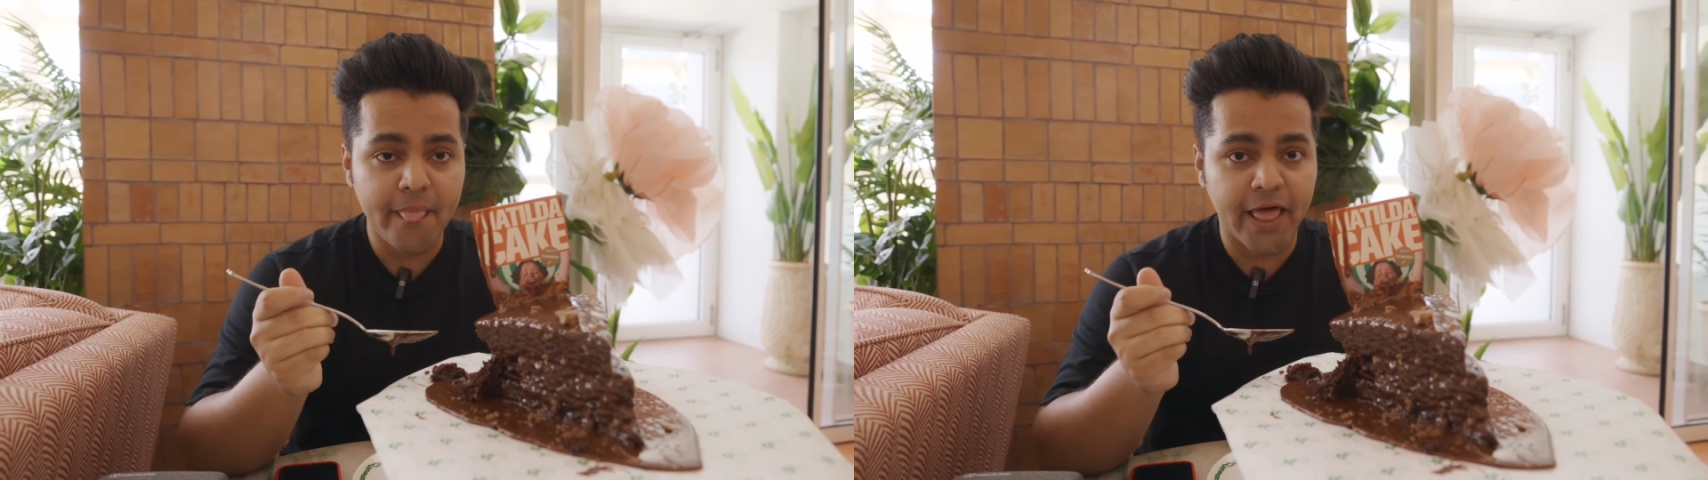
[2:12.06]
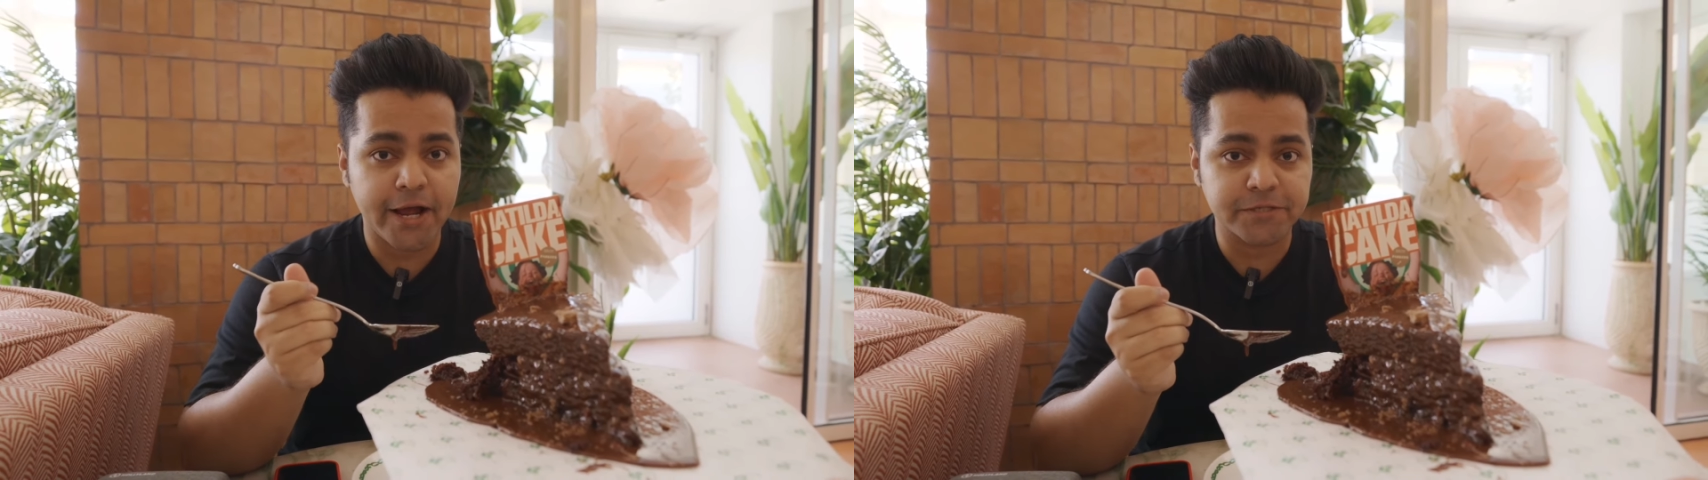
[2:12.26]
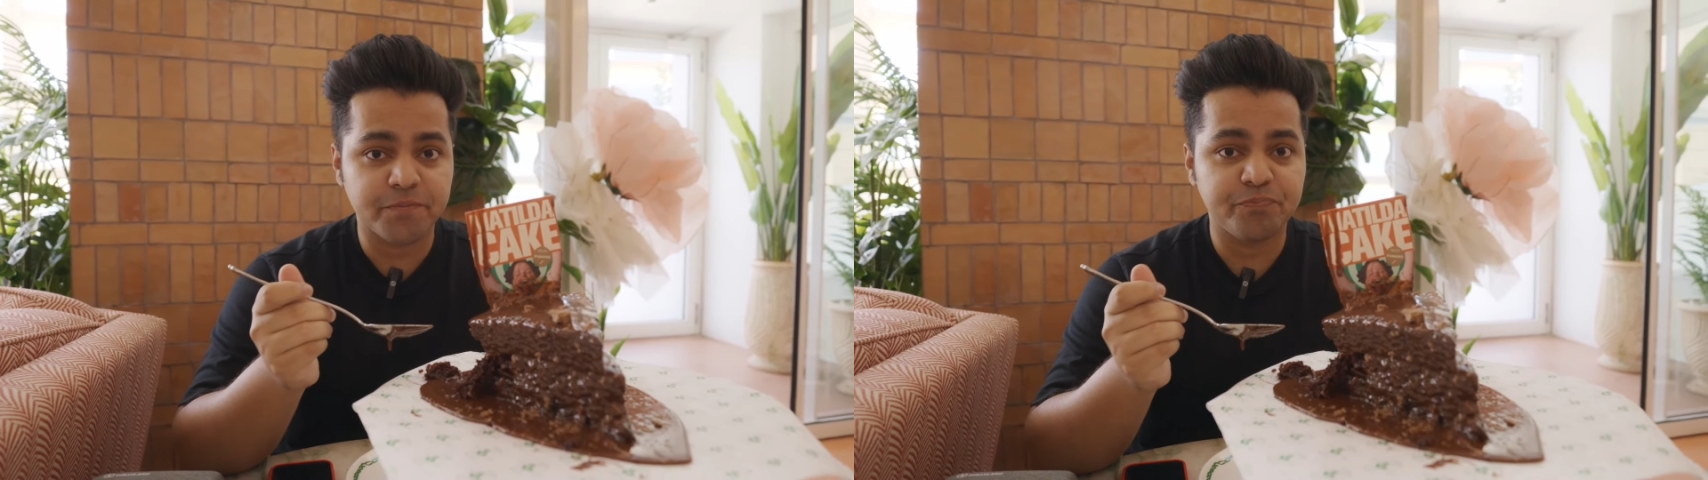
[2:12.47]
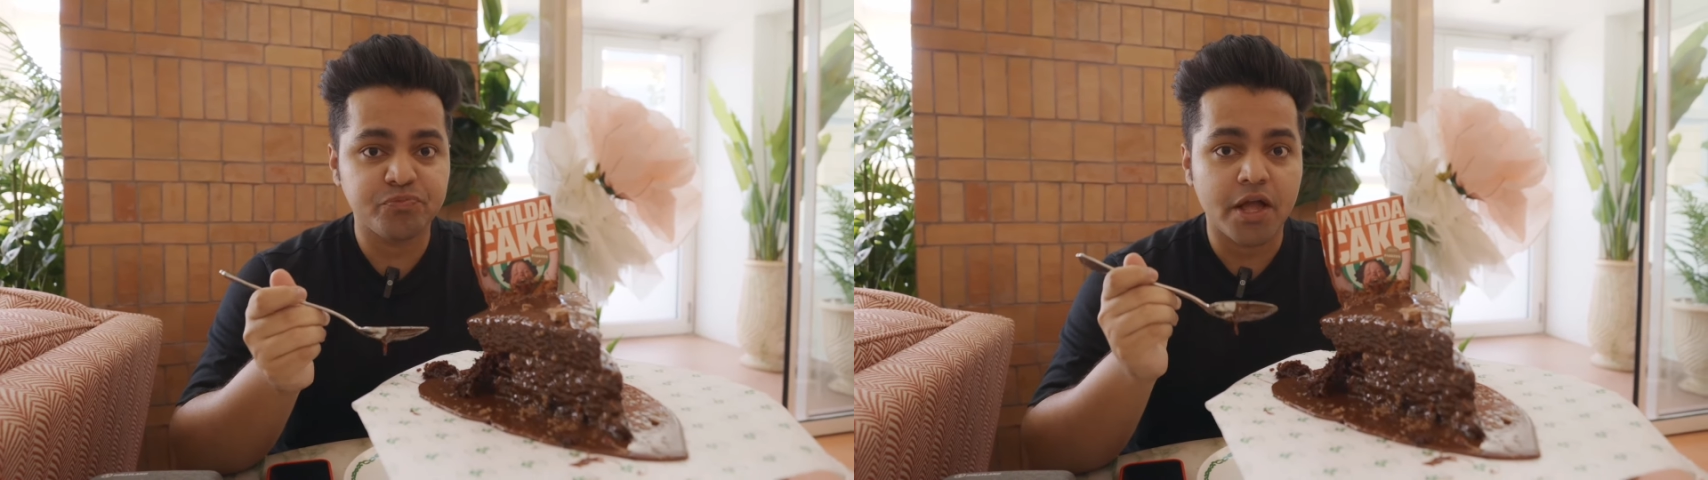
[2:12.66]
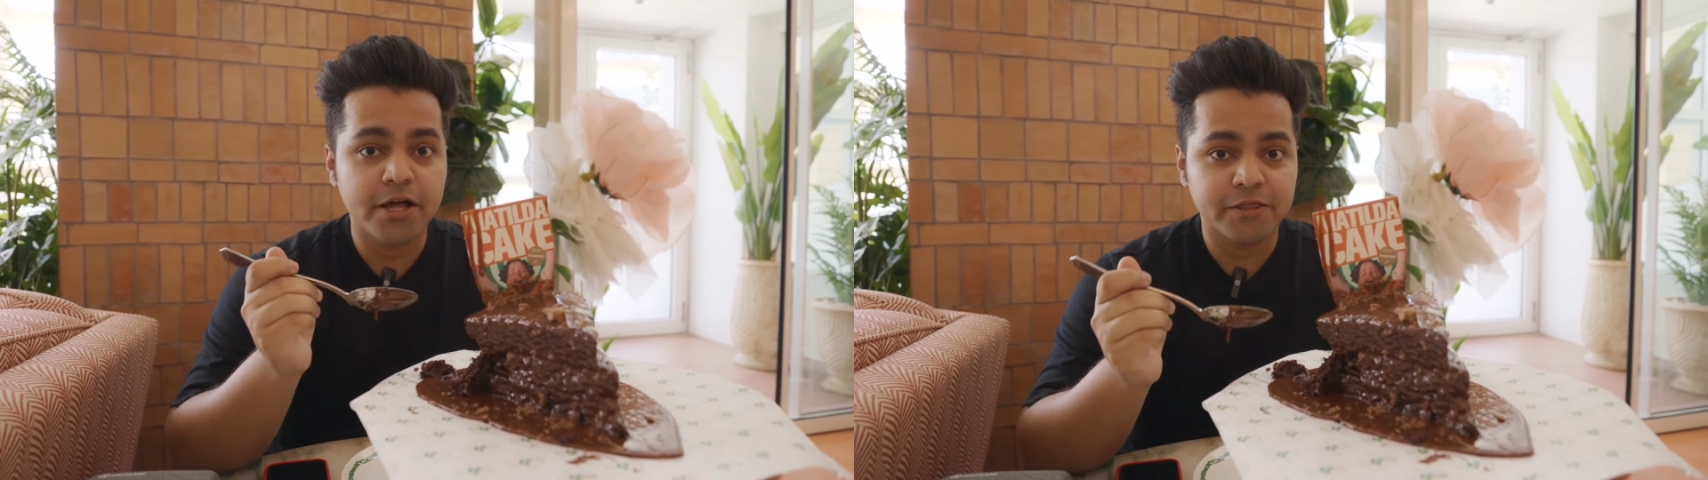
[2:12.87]

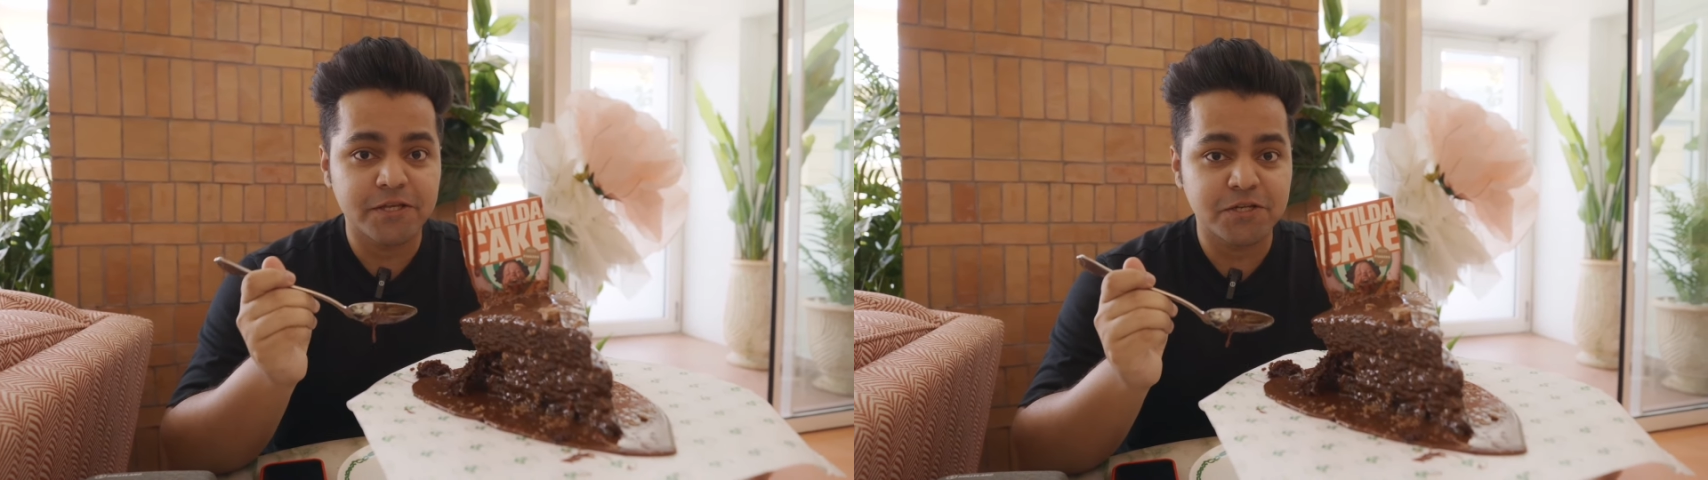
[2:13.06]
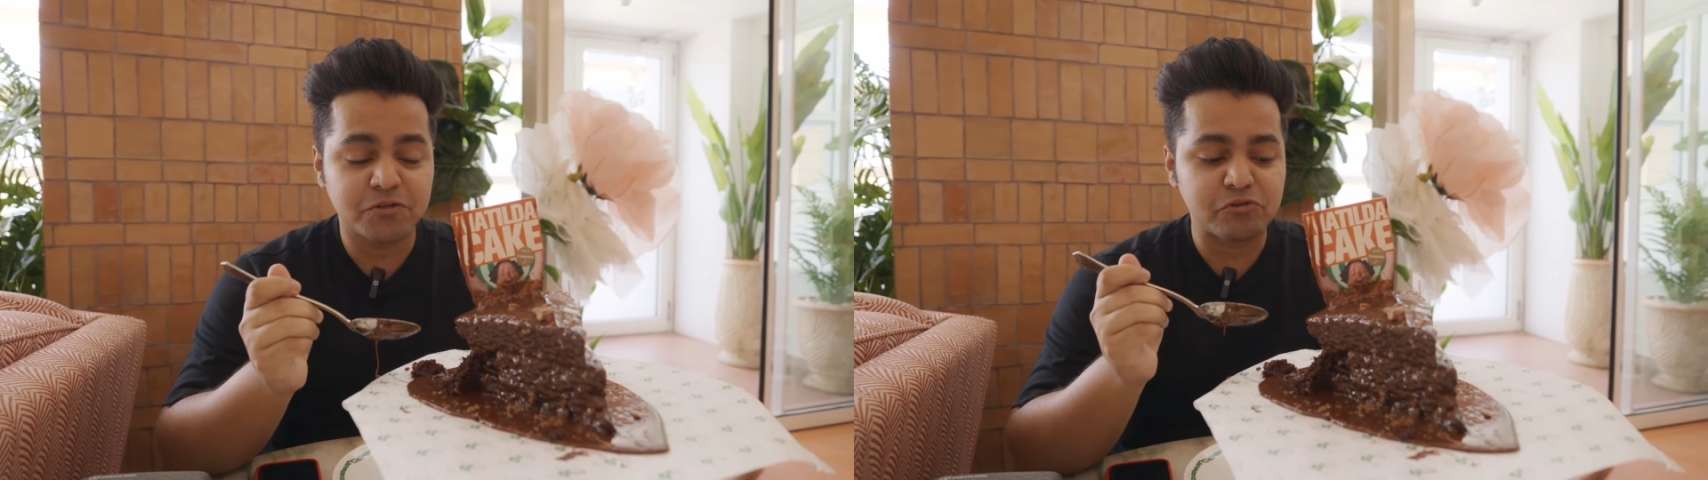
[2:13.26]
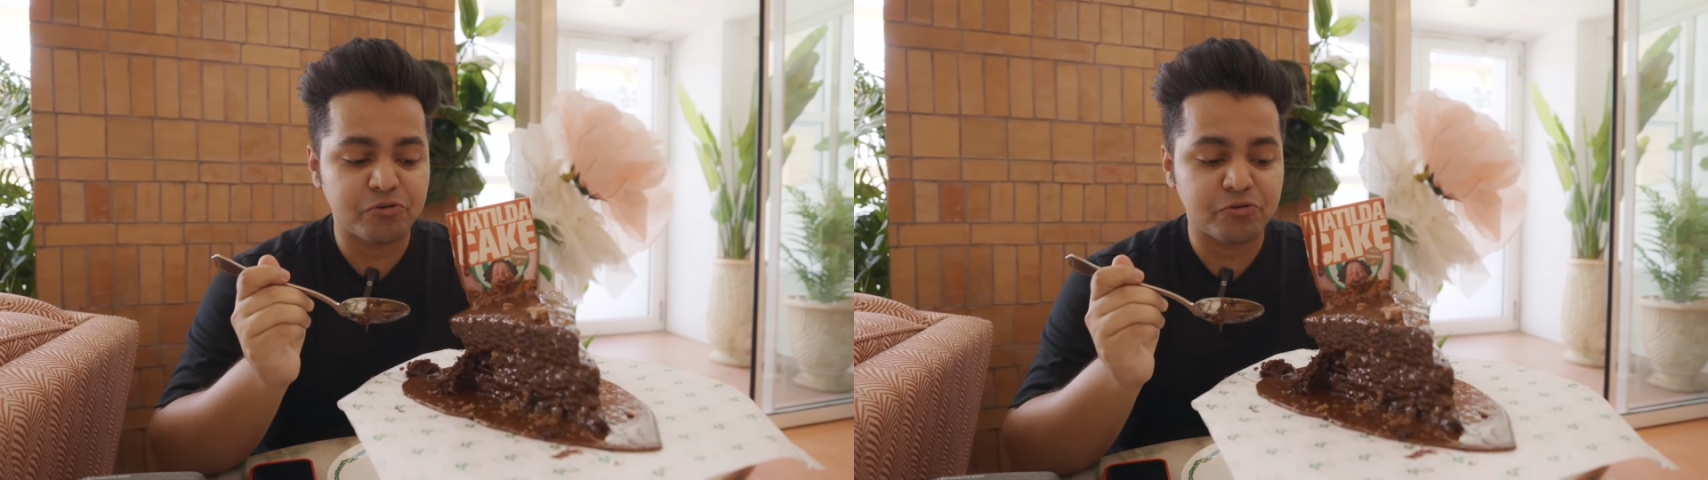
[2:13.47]
Guys, this is